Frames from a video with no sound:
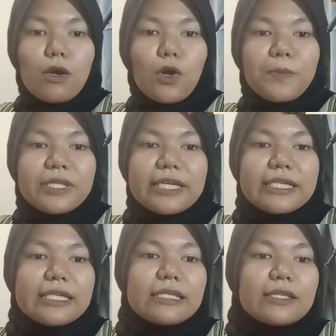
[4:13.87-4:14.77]

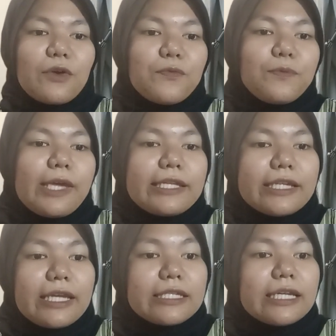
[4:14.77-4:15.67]
Combinations of
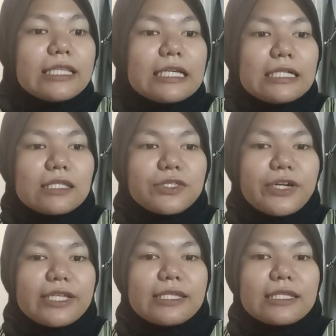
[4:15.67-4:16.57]
PHI channel
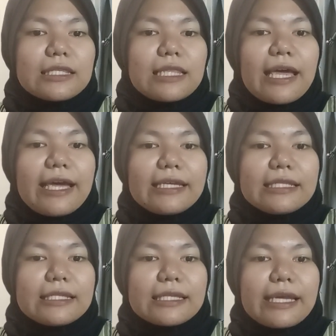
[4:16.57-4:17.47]
trends
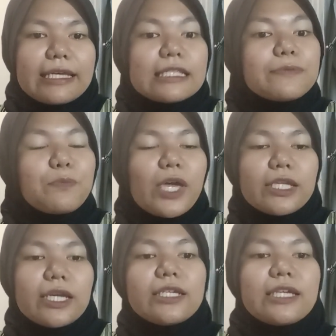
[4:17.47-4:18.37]
lines and
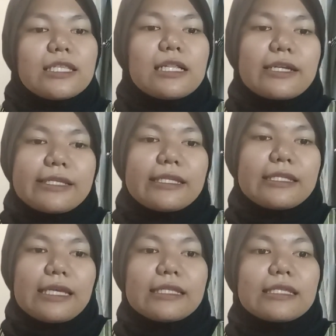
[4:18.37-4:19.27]
PHI channel
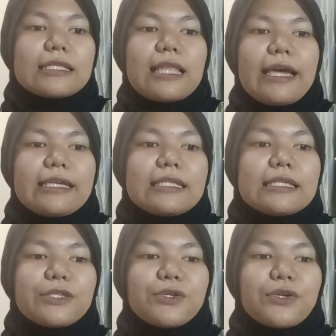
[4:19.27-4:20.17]
resistance lines